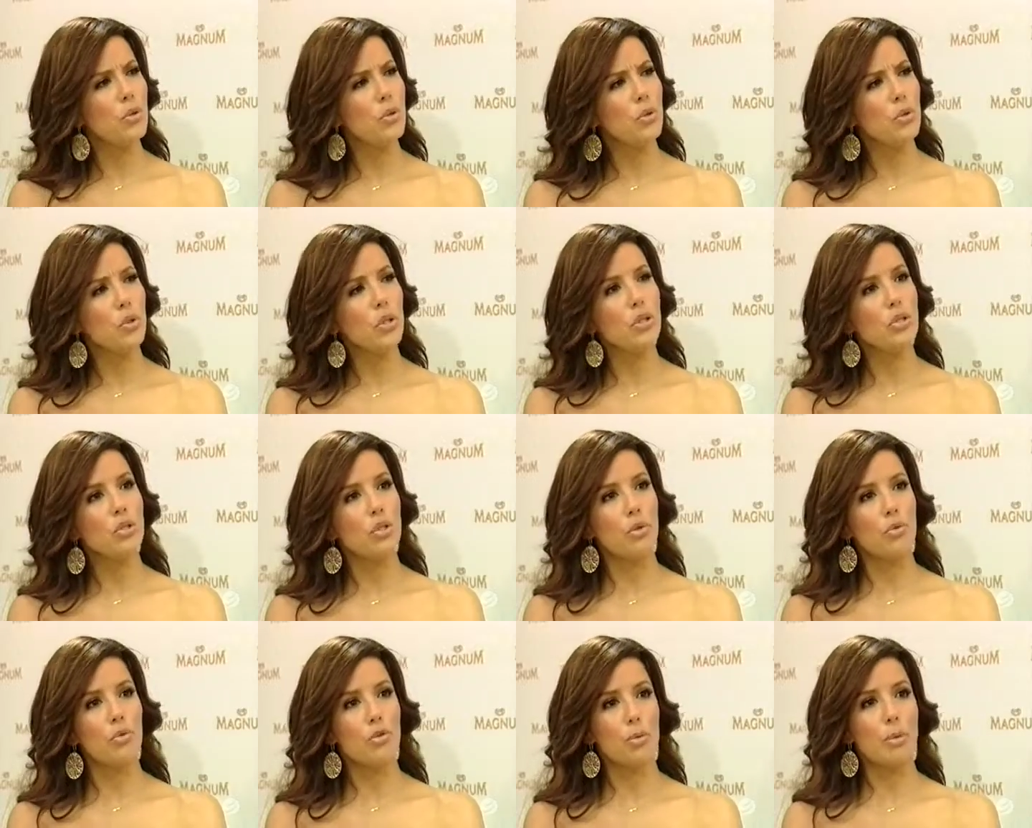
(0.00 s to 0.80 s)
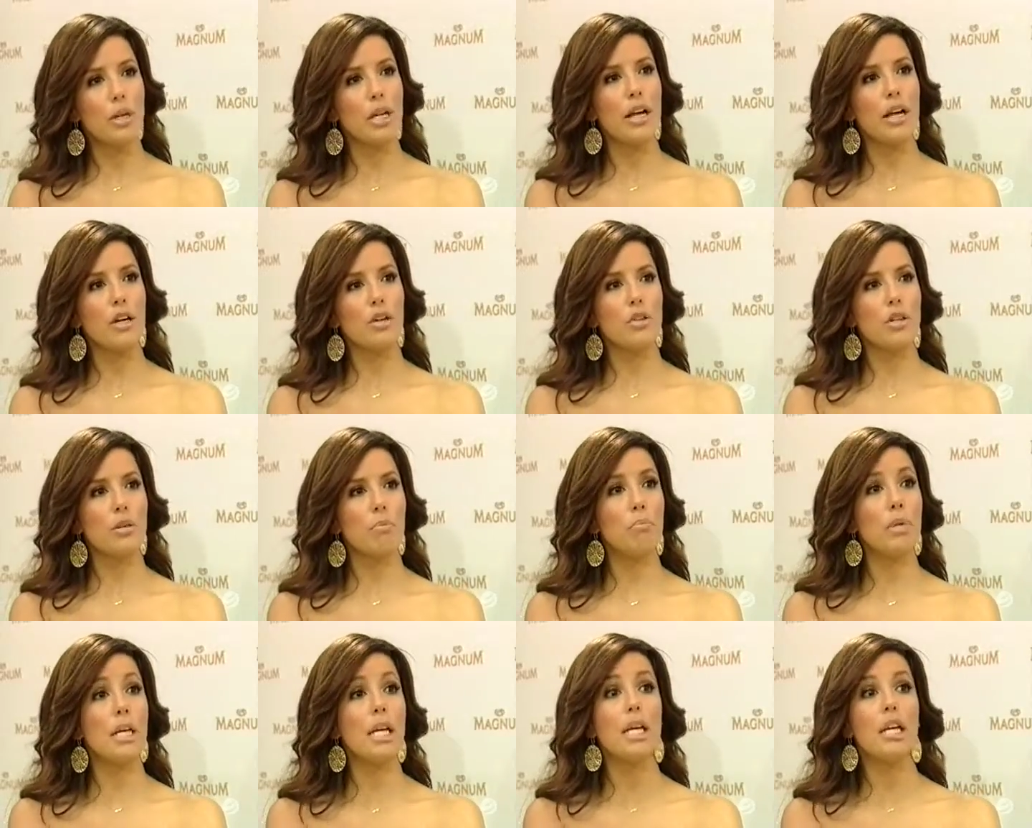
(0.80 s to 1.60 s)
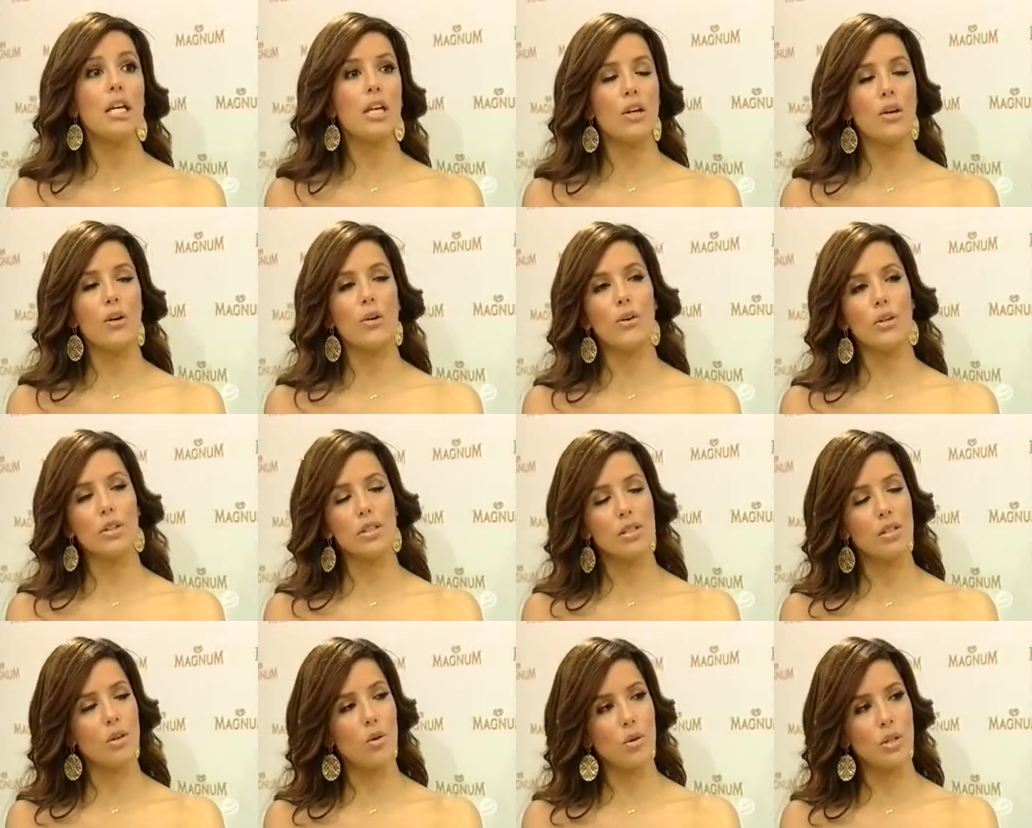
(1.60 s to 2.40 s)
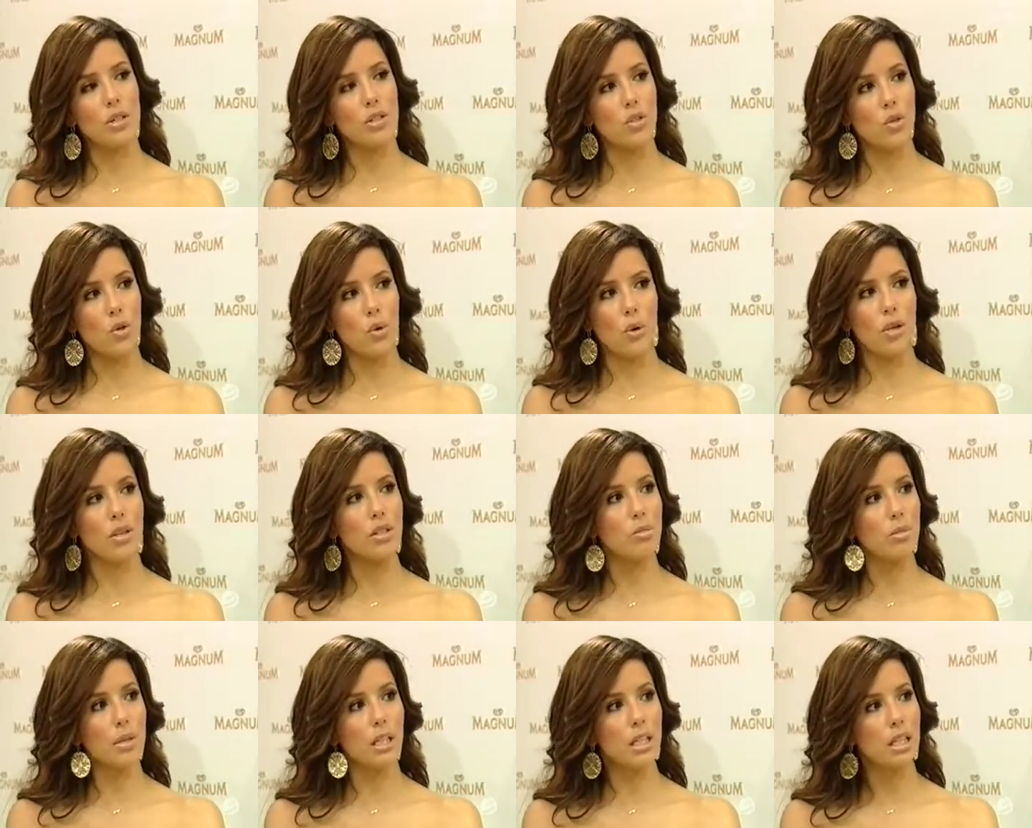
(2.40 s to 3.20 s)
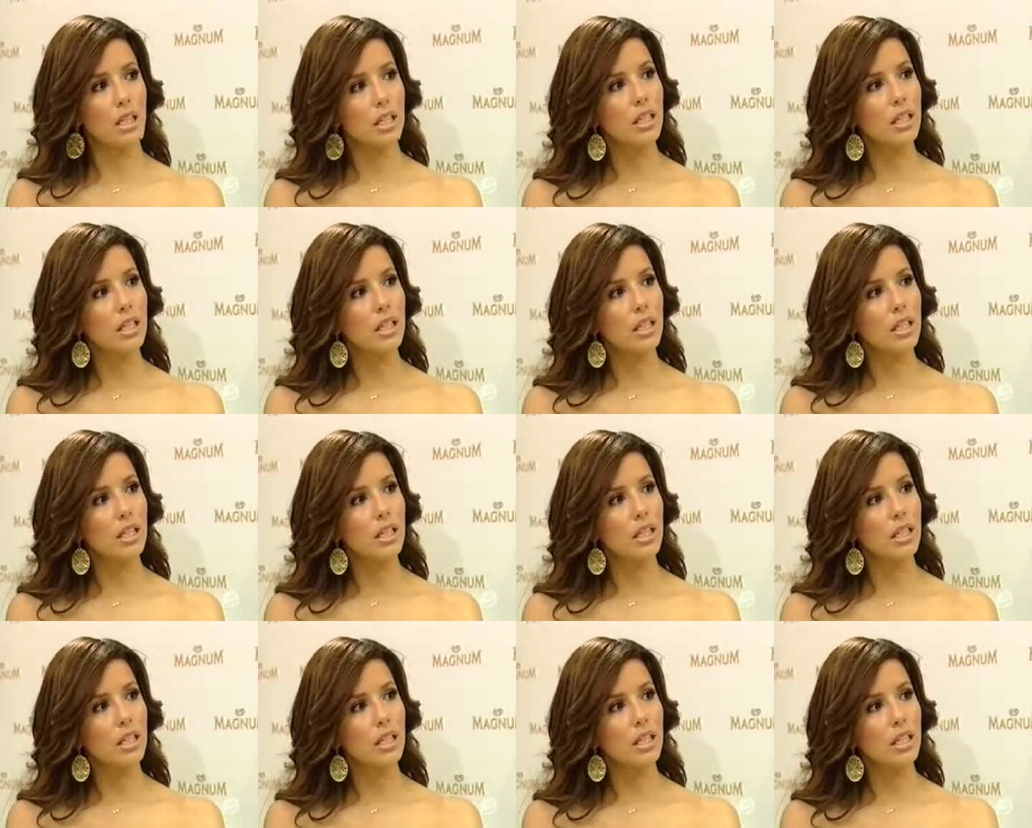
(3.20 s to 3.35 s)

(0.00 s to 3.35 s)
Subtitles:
food, and so for me to actually be here is always a joy to me.